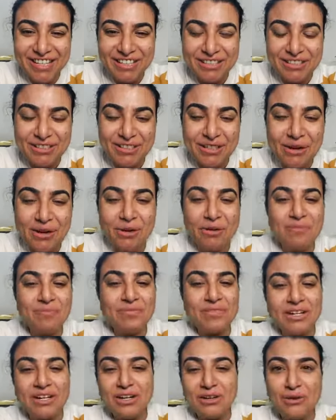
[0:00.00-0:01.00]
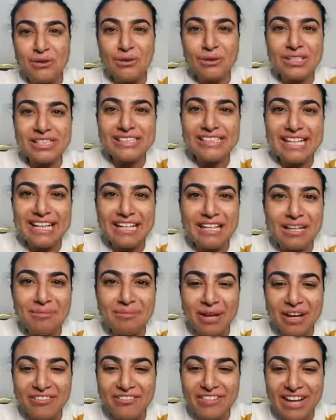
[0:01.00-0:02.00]
So, who is taking
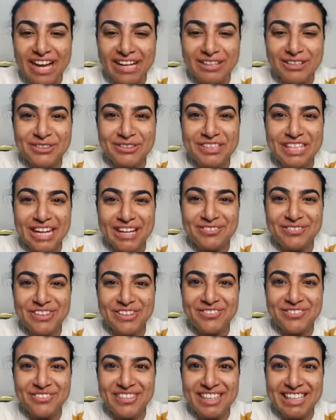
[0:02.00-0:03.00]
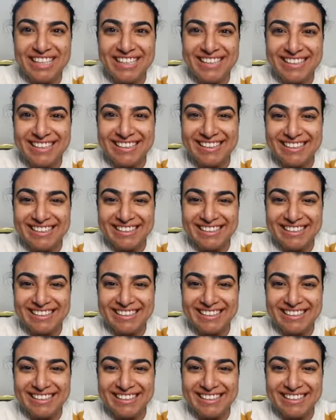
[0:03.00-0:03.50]
back value? Type in me.